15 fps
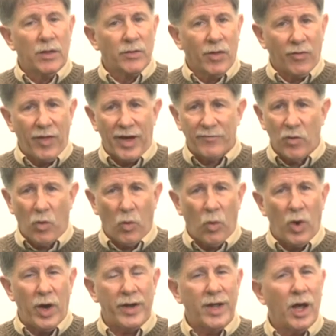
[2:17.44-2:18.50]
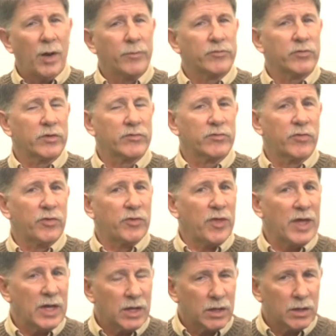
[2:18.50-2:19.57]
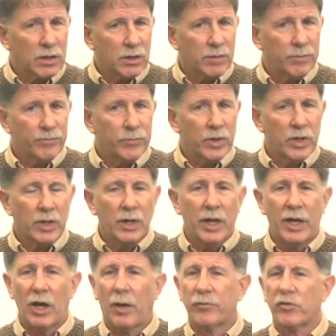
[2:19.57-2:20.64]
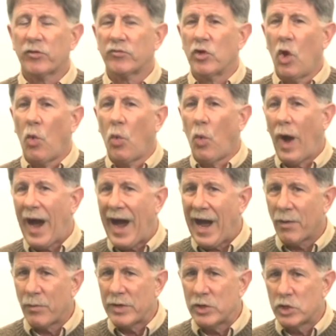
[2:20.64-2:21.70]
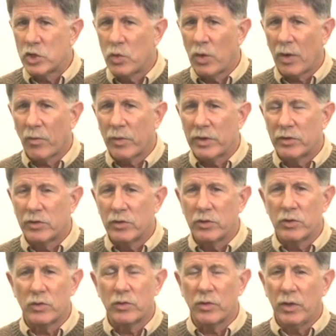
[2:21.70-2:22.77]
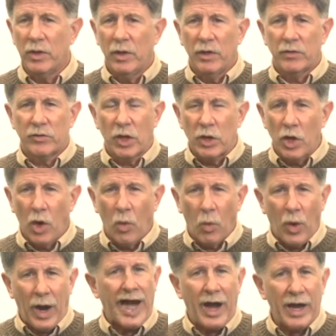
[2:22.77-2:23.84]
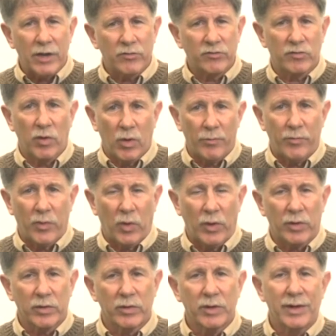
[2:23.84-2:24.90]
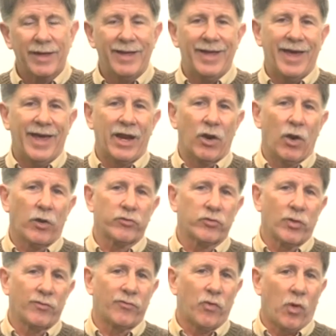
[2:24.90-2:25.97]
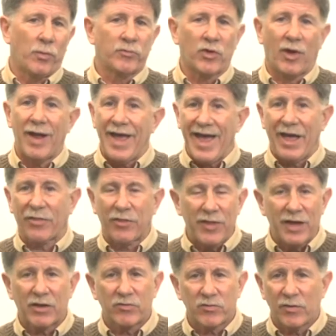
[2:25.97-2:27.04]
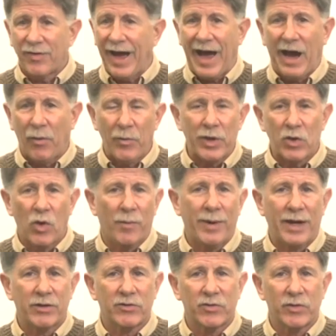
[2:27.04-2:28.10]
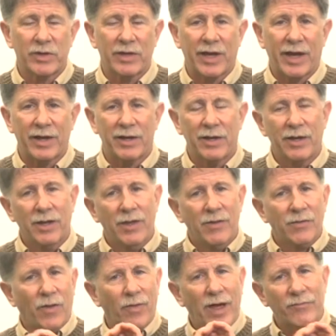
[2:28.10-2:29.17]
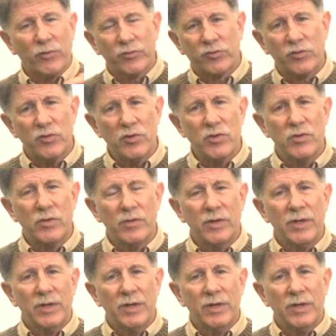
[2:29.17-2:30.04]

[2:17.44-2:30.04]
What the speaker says: The level 1 helps us think. It helps us know why we do what we do. To know why is so important, and it also informs our ethics of how we go about doing that. The level 2